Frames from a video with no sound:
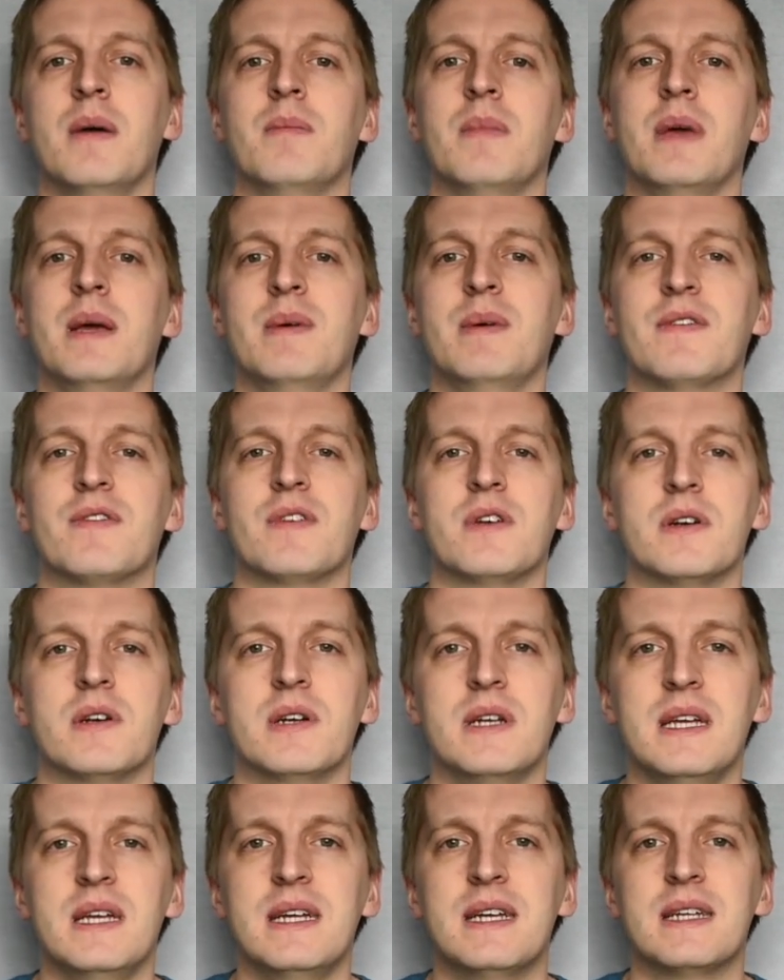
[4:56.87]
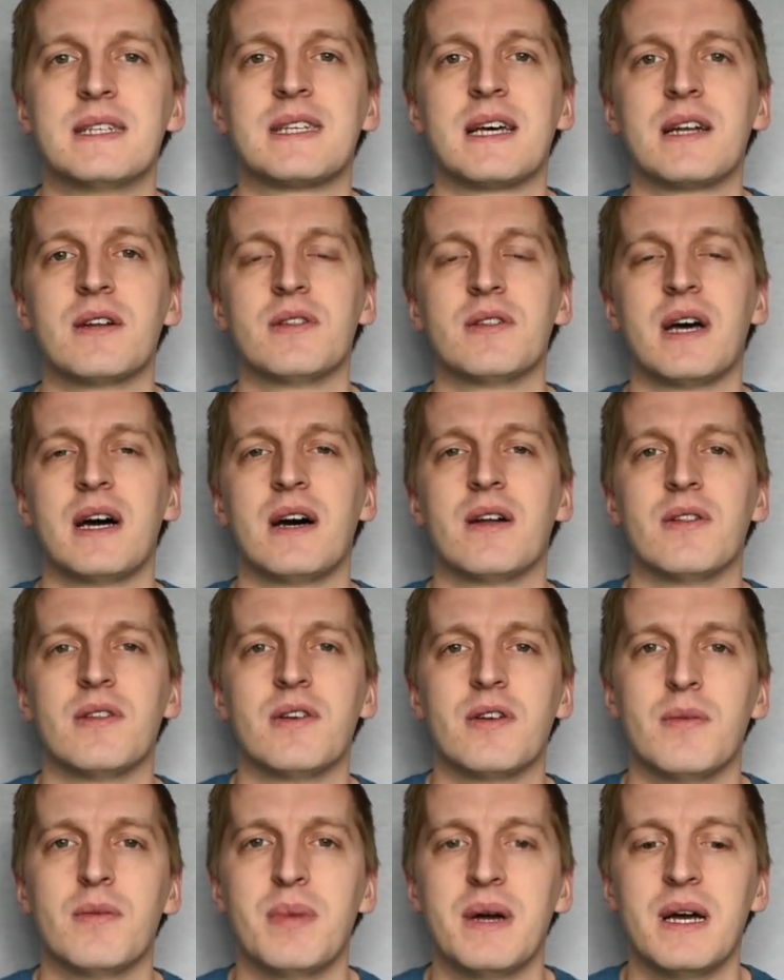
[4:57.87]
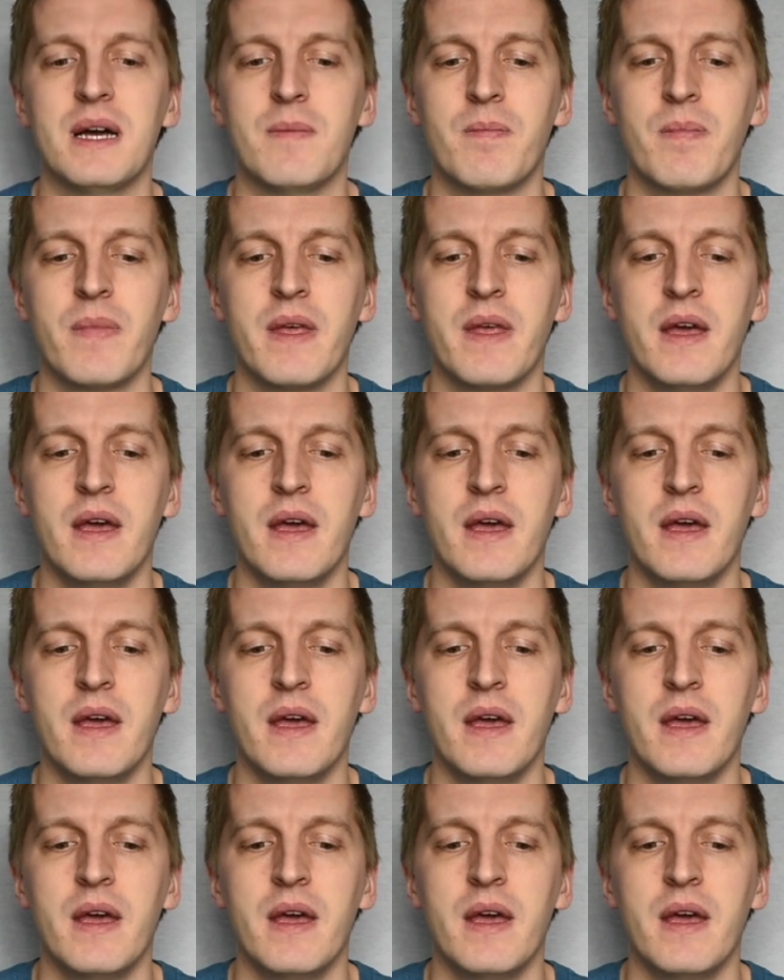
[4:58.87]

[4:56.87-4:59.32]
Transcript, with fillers: maybe for your knee to settle down a little bit.